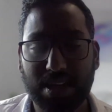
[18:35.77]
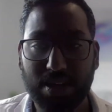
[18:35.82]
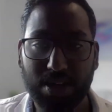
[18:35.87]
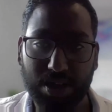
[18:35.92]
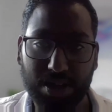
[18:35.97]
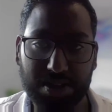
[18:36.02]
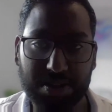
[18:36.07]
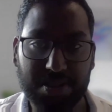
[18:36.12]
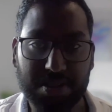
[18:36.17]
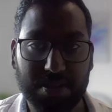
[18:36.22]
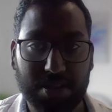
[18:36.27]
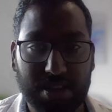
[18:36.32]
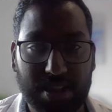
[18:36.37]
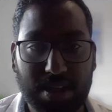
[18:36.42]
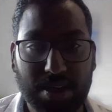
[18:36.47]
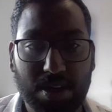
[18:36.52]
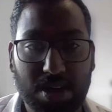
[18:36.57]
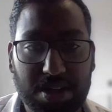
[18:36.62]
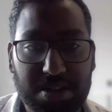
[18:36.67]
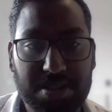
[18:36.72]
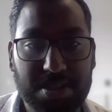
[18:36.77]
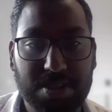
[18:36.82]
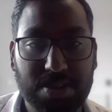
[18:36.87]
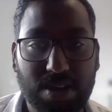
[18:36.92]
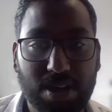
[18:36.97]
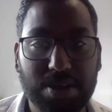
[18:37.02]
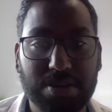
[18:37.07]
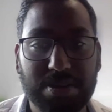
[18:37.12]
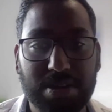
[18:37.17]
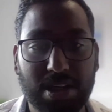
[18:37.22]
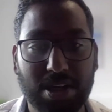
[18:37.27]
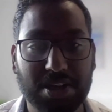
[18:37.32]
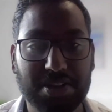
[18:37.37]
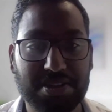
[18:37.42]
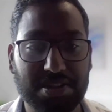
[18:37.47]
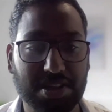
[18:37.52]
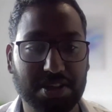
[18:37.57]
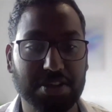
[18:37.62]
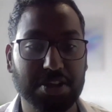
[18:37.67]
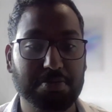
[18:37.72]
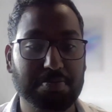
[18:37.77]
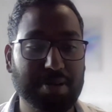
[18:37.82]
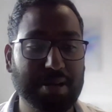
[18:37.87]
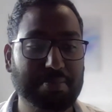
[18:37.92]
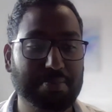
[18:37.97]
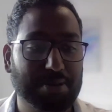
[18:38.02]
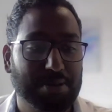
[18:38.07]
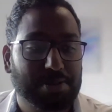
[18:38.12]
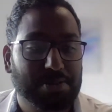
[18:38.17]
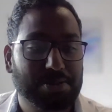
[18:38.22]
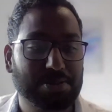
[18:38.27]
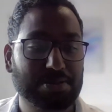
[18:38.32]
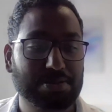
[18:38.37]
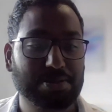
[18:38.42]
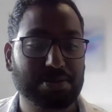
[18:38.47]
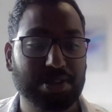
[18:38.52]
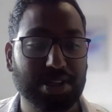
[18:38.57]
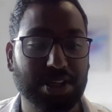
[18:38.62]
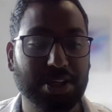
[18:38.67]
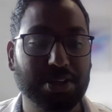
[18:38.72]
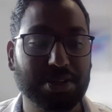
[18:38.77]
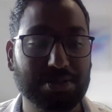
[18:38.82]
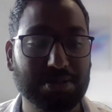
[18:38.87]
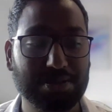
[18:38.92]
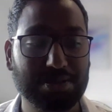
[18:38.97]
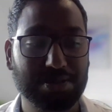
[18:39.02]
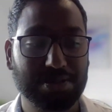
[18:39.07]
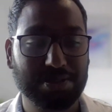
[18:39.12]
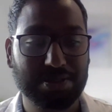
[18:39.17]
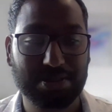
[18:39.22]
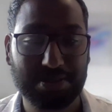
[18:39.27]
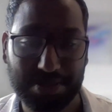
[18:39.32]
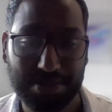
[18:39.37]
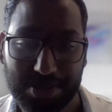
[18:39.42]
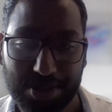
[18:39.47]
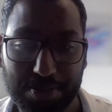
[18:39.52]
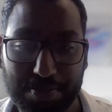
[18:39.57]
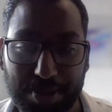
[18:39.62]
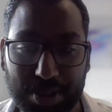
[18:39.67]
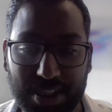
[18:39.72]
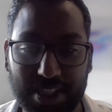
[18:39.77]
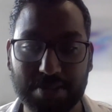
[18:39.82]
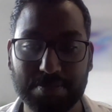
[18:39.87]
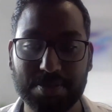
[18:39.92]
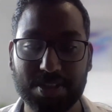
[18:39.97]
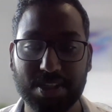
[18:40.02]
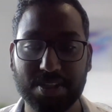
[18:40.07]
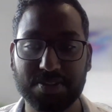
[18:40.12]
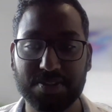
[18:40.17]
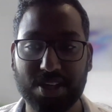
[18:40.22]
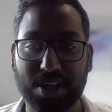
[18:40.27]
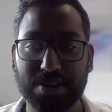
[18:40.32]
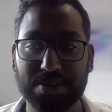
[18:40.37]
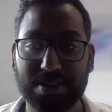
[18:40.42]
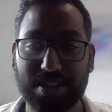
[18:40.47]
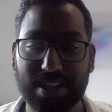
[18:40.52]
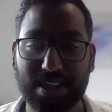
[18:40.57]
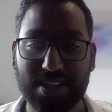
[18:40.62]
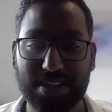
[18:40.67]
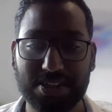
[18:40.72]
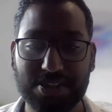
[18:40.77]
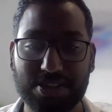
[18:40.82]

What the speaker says: are lots around. There are lots of good people who put themselves out there to